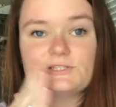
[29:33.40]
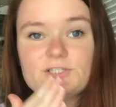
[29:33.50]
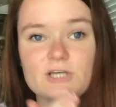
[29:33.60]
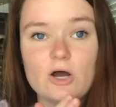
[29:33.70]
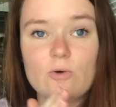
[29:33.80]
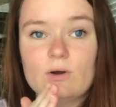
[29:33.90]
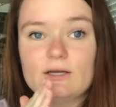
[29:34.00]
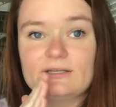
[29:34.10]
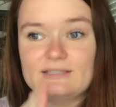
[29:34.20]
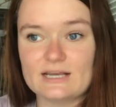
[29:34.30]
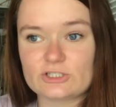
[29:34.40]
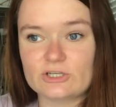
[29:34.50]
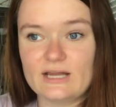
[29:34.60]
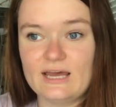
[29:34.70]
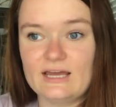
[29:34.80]
so
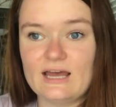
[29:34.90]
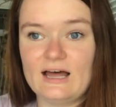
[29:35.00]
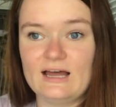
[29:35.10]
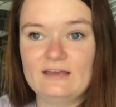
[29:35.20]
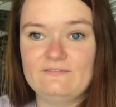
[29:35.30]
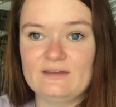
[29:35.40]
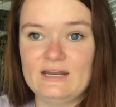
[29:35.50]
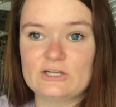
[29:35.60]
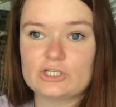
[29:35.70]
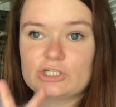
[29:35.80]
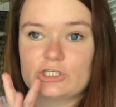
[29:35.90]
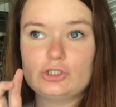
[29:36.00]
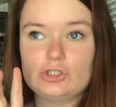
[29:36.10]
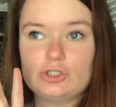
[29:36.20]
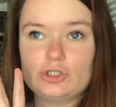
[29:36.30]
yesterday I finished
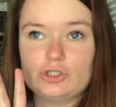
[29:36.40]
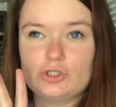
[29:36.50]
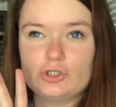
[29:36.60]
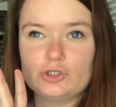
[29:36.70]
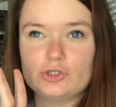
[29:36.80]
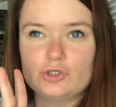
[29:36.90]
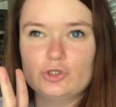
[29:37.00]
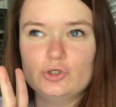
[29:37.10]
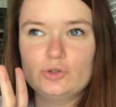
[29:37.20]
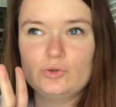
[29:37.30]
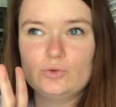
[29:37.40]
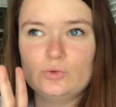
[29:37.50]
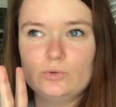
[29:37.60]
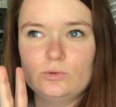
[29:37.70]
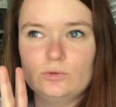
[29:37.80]

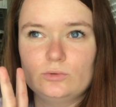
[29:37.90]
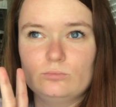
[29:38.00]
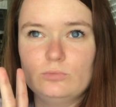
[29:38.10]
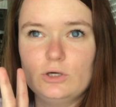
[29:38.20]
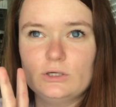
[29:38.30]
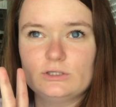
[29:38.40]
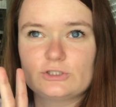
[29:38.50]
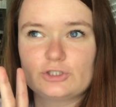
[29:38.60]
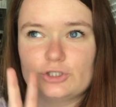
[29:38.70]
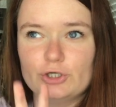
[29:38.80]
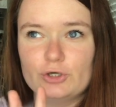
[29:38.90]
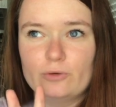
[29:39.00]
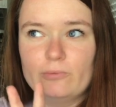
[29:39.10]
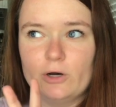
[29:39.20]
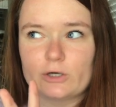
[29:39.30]
two books? Two
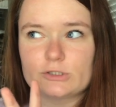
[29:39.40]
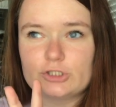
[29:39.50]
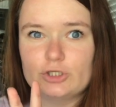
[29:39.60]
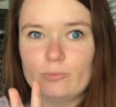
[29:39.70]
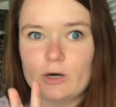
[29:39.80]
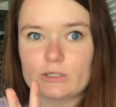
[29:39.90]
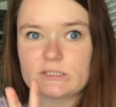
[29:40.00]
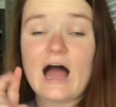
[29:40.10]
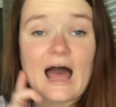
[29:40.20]
books. Two books.